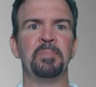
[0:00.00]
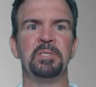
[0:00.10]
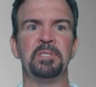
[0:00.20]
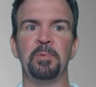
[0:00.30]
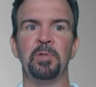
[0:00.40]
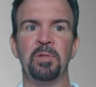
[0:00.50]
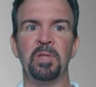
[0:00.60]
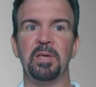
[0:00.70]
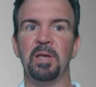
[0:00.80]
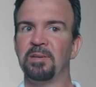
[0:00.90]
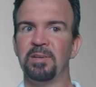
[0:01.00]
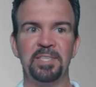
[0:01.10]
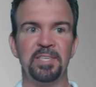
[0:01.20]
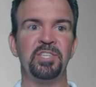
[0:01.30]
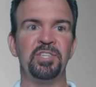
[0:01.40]

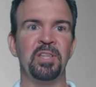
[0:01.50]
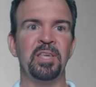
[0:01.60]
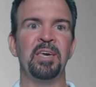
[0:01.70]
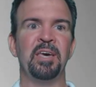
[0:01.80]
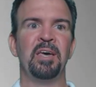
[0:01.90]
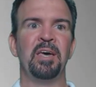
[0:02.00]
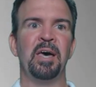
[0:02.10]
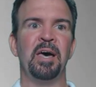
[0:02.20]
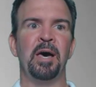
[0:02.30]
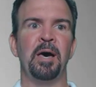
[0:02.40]
Additionally,